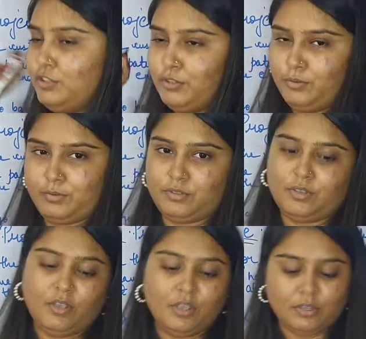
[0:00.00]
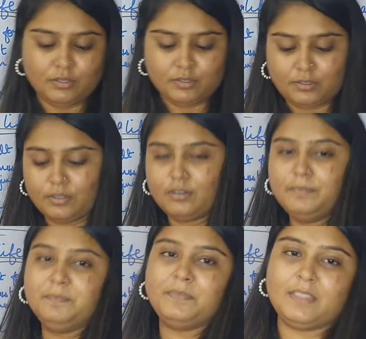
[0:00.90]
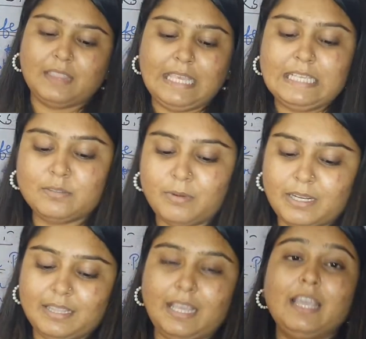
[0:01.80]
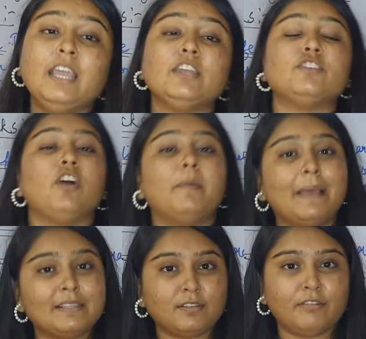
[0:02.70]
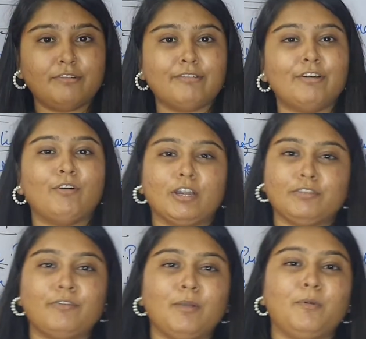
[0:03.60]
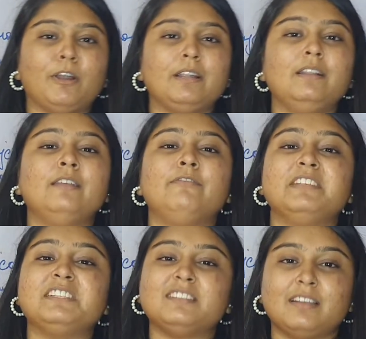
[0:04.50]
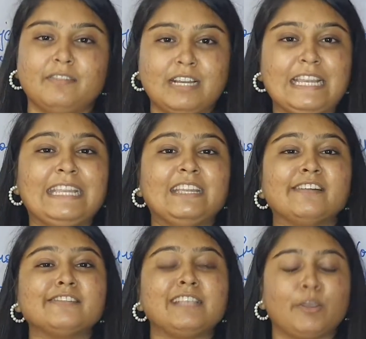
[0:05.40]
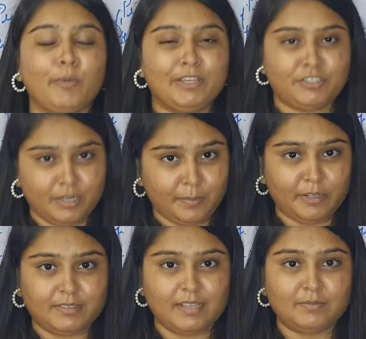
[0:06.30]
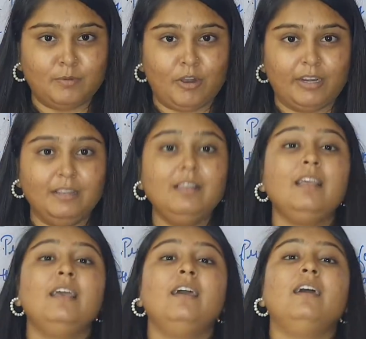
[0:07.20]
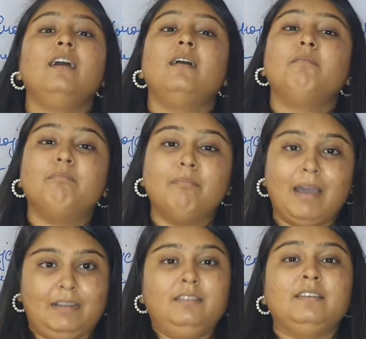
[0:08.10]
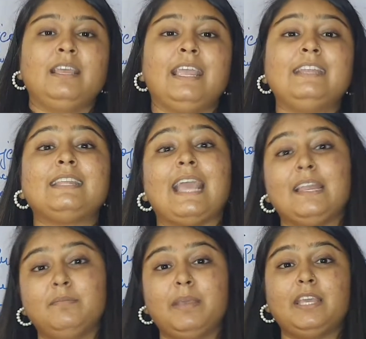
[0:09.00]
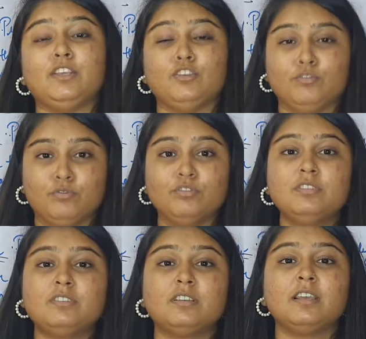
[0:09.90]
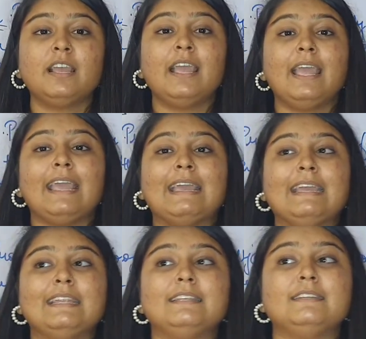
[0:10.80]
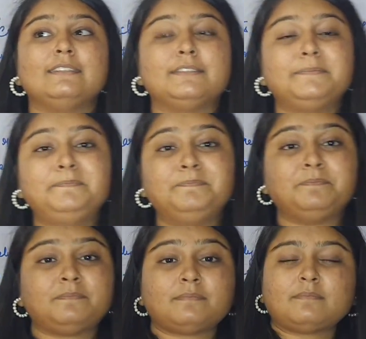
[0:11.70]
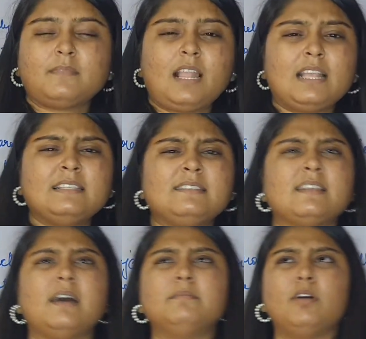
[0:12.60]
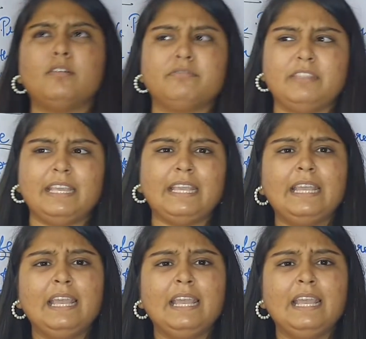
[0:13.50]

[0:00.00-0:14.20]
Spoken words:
used. So these were the drawbacks of our waterfall model, which is our linear sequential process model, but it can be used in some of the